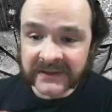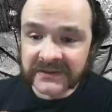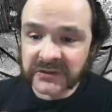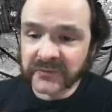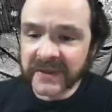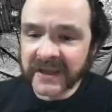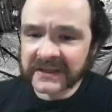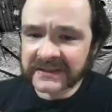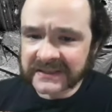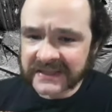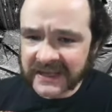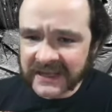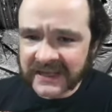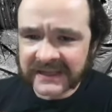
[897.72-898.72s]
to
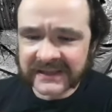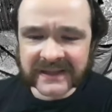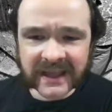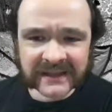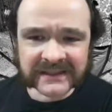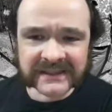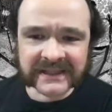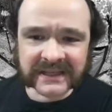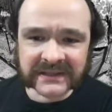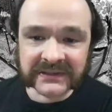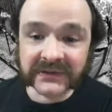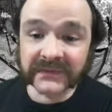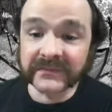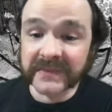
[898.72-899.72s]
maintain that
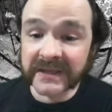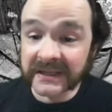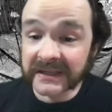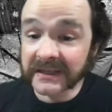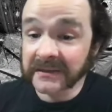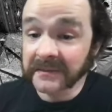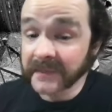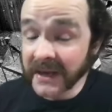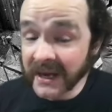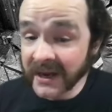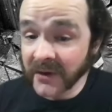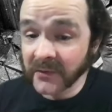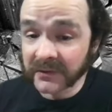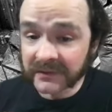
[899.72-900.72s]
sense of meaning and
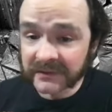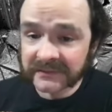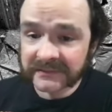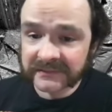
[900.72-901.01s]
power.